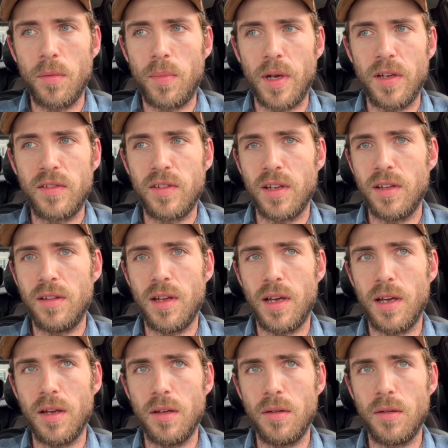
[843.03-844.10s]
I said
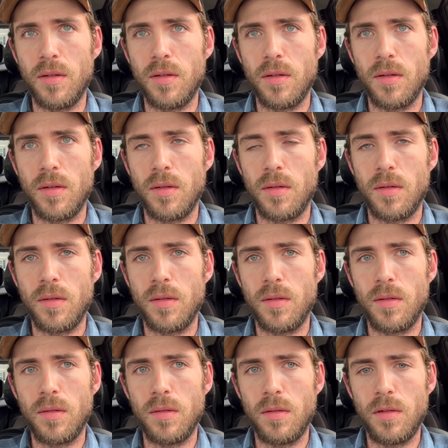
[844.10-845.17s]
that,
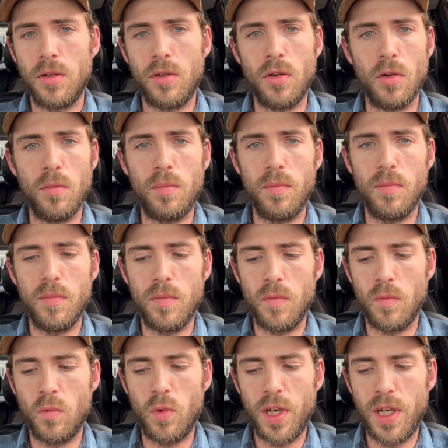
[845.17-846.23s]
you know,
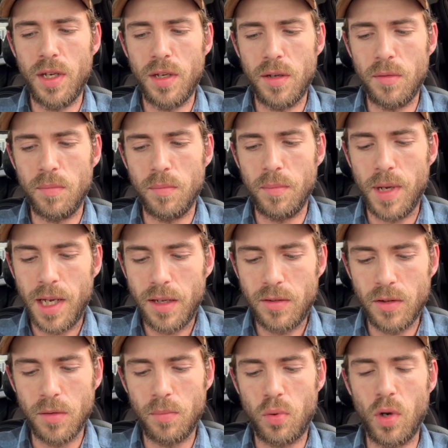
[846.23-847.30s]
we make
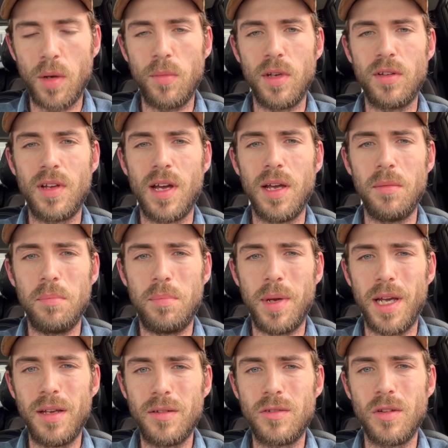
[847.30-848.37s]
the appointment time
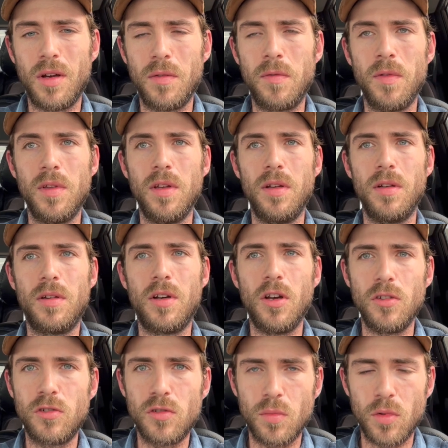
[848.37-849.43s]
based off of the
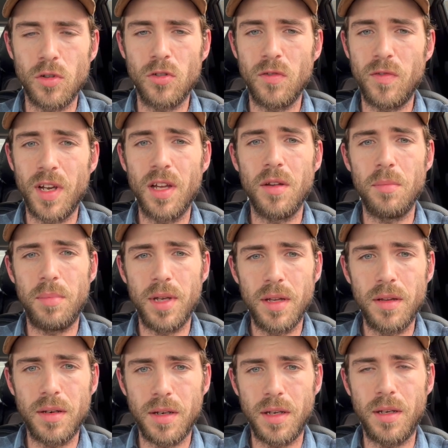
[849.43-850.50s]
customer's
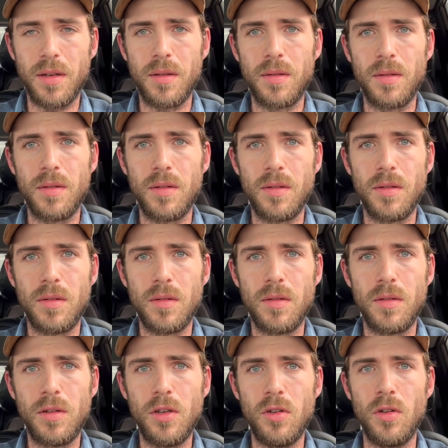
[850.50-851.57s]
availability,
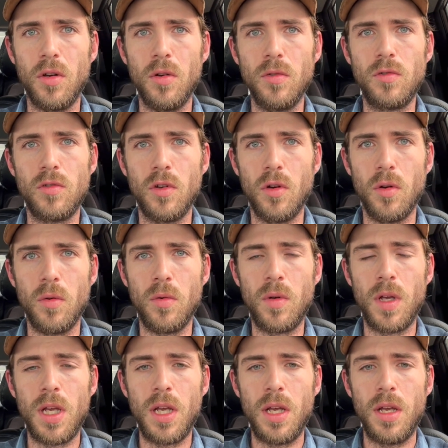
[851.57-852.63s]
you know, so
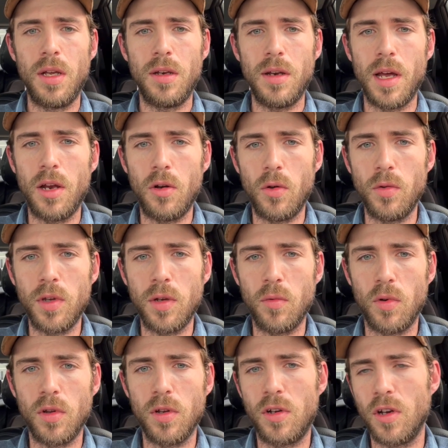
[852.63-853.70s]
not only
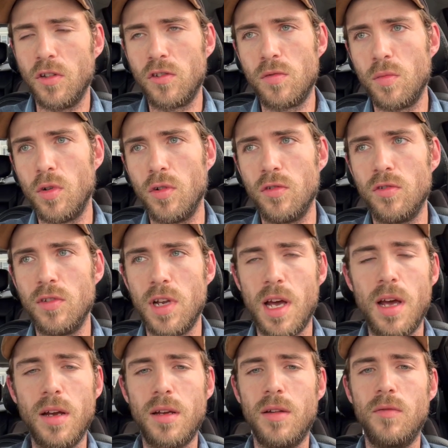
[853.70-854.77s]
were the customers
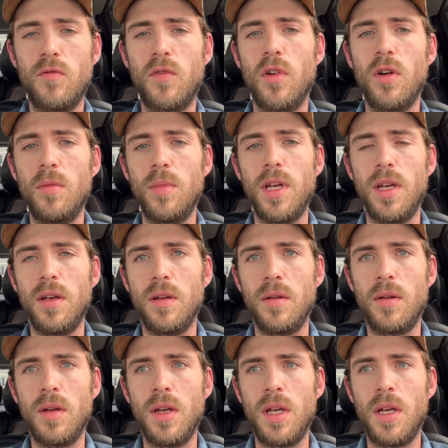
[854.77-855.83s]
not confirming
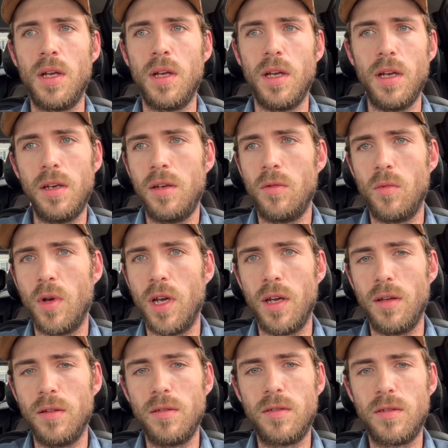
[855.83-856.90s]

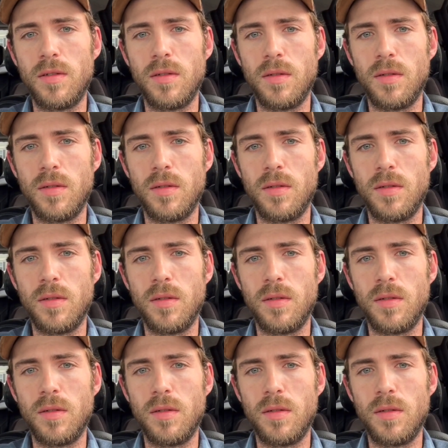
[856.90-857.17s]
anyways,